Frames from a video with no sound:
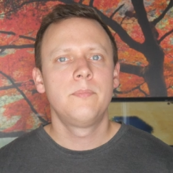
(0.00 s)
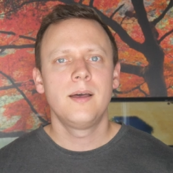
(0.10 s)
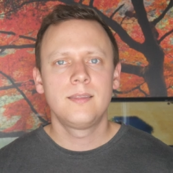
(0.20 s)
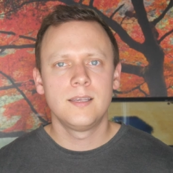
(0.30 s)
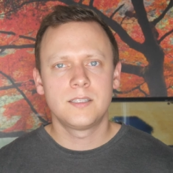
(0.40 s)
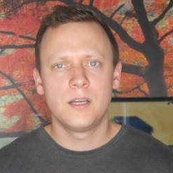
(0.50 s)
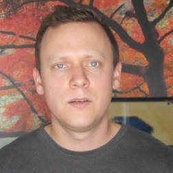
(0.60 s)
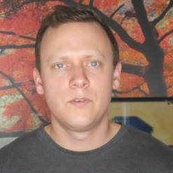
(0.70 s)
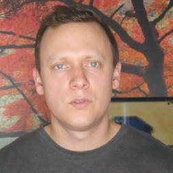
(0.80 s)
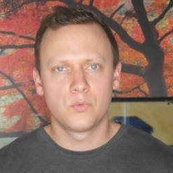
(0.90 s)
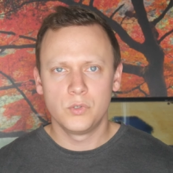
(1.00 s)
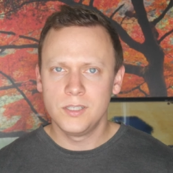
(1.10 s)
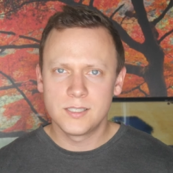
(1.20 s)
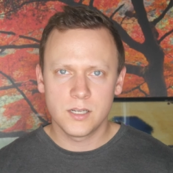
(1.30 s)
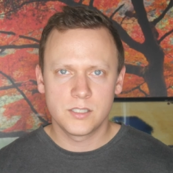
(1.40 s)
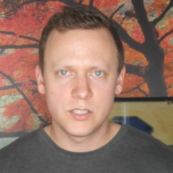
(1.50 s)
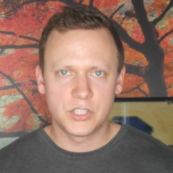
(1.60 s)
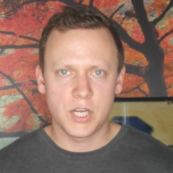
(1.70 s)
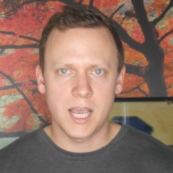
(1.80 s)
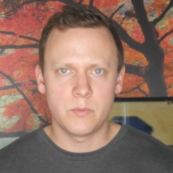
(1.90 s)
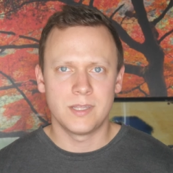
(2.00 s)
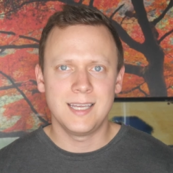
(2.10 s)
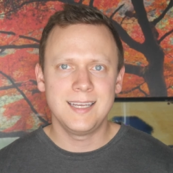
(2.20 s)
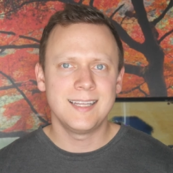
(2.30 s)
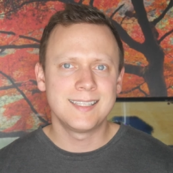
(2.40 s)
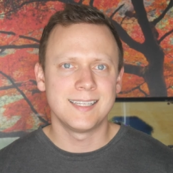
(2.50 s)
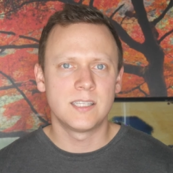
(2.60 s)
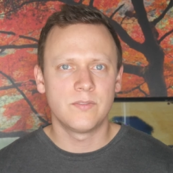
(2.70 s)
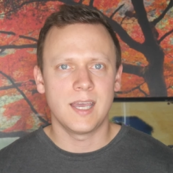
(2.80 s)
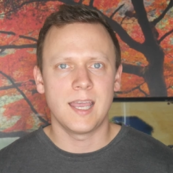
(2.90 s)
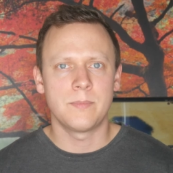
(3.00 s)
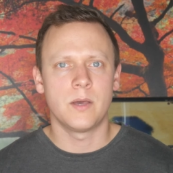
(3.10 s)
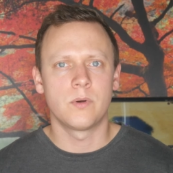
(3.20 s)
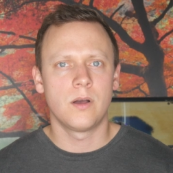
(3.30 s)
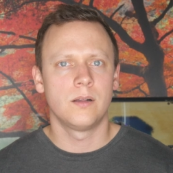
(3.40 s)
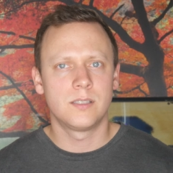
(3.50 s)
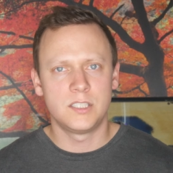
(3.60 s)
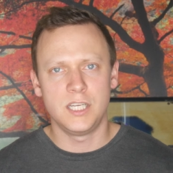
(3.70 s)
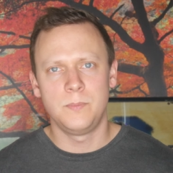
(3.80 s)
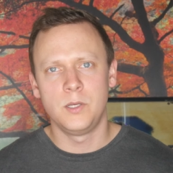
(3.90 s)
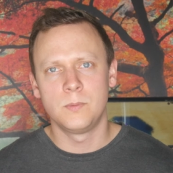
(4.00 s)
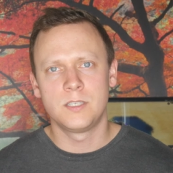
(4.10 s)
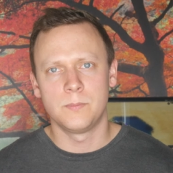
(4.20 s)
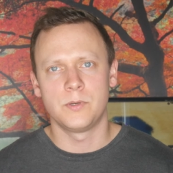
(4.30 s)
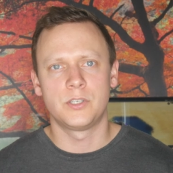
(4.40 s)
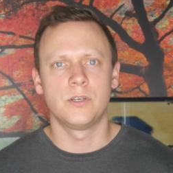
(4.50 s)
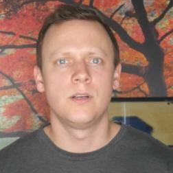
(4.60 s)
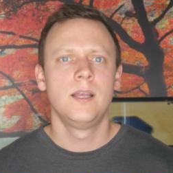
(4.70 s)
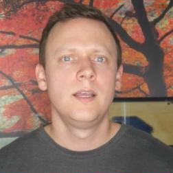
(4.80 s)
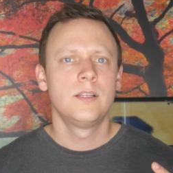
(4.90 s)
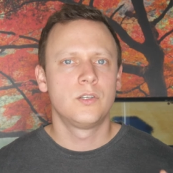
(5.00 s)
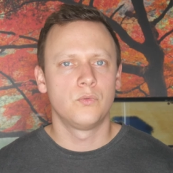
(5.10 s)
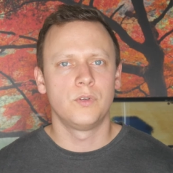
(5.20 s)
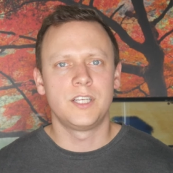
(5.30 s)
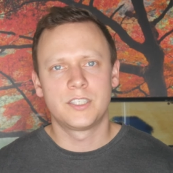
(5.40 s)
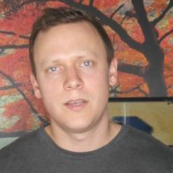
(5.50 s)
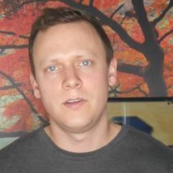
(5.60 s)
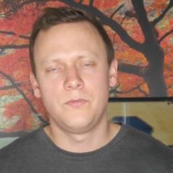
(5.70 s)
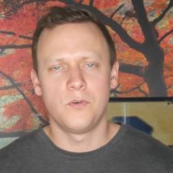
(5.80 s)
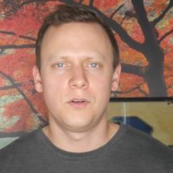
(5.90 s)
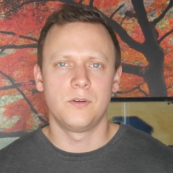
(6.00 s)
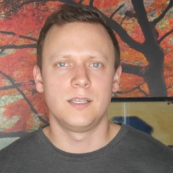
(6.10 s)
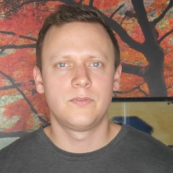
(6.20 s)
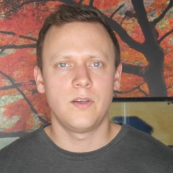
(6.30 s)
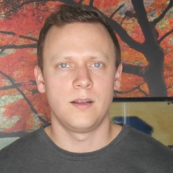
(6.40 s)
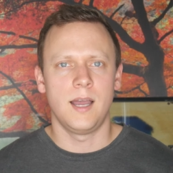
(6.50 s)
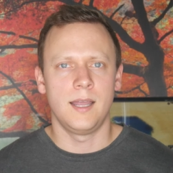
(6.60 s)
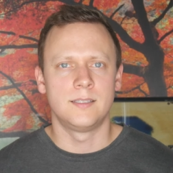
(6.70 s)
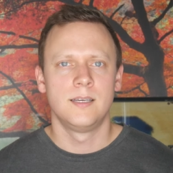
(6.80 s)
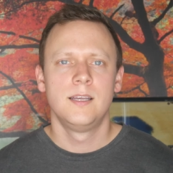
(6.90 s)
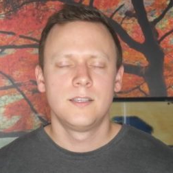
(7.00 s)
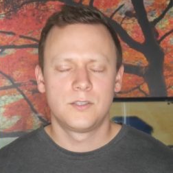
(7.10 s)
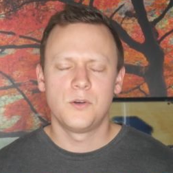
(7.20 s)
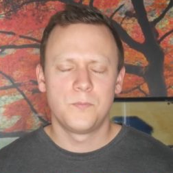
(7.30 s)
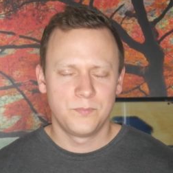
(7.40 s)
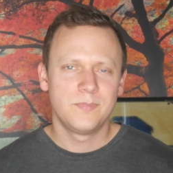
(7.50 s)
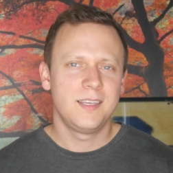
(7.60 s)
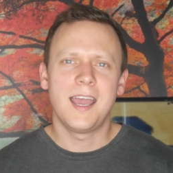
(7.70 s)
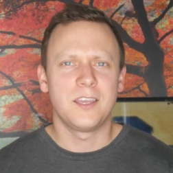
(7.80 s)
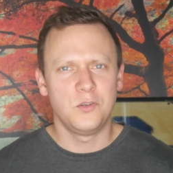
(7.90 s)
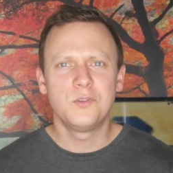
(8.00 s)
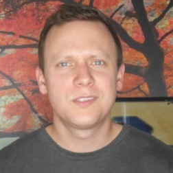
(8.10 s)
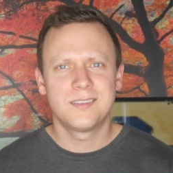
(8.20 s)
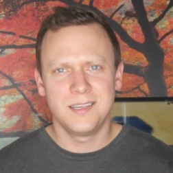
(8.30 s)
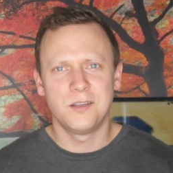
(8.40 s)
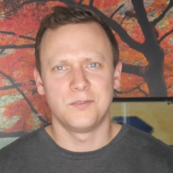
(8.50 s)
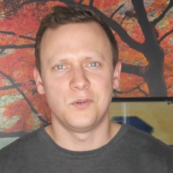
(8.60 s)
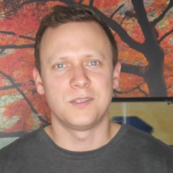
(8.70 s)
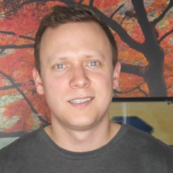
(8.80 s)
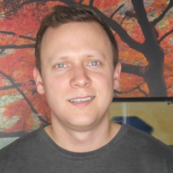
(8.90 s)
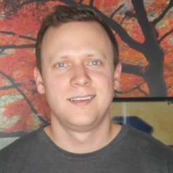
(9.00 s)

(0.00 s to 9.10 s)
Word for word: but this undervolt really starts to shine with any intensive game that will cause the GPU temperature to reach 74 degrees Fahrenheit. So yeah, use the undervolt.